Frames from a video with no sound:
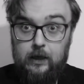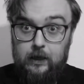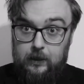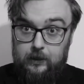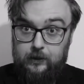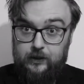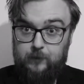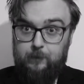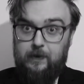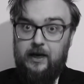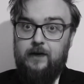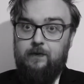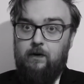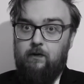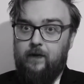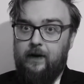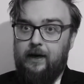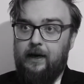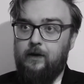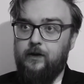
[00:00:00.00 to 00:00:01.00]
in spite of
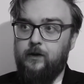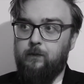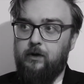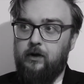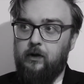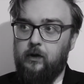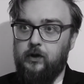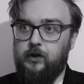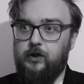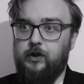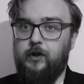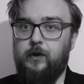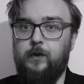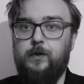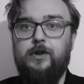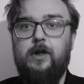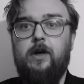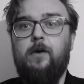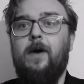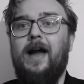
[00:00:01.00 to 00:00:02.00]
everything else, but in order to do
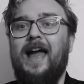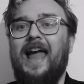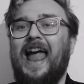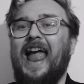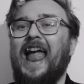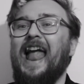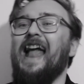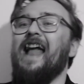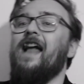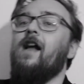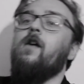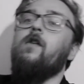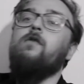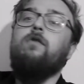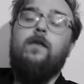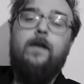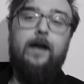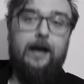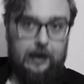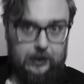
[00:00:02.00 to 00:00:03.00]
so,
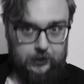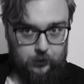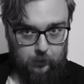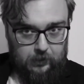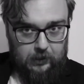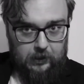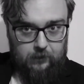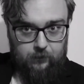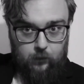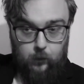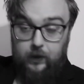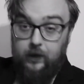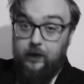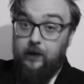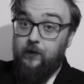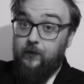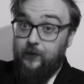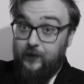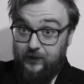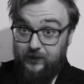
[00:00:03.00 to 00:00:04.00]
everything else went out of the
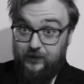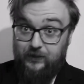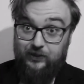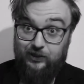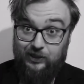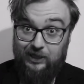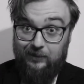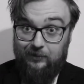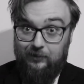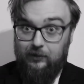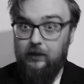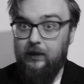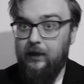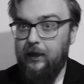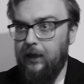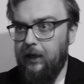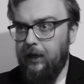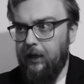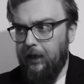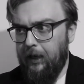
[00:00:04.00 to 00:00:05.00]
window, this channel
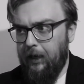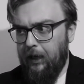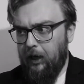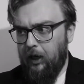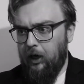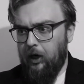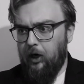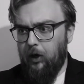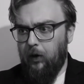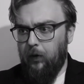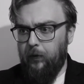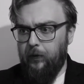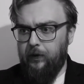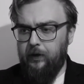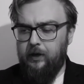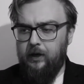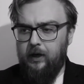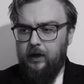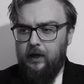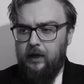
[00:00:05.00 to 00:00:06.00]

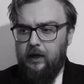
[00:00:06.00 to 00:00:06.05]
included.